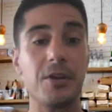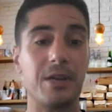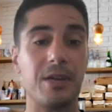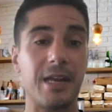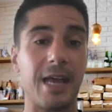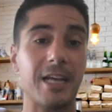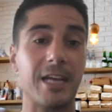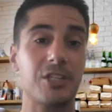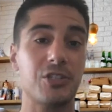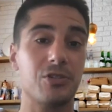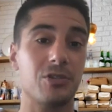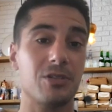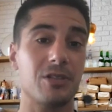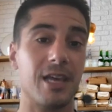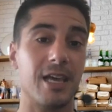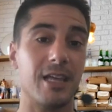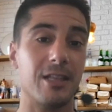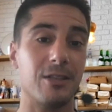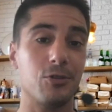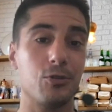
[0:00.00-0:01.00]
and it actually
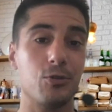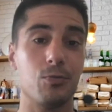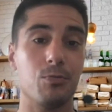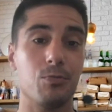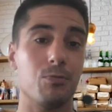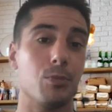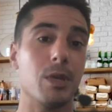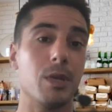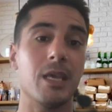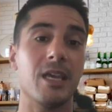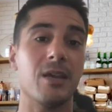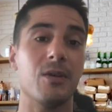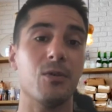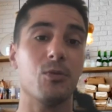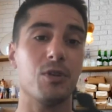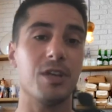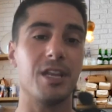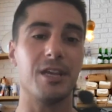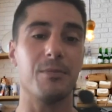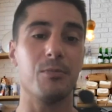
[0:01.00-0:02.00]
led to me
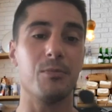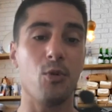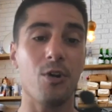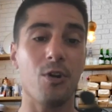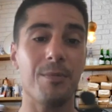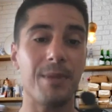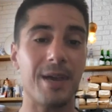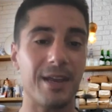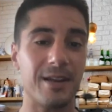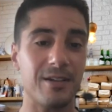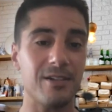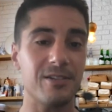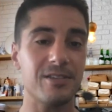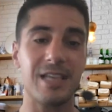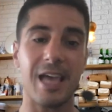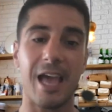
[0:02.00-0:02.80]
winning more medals,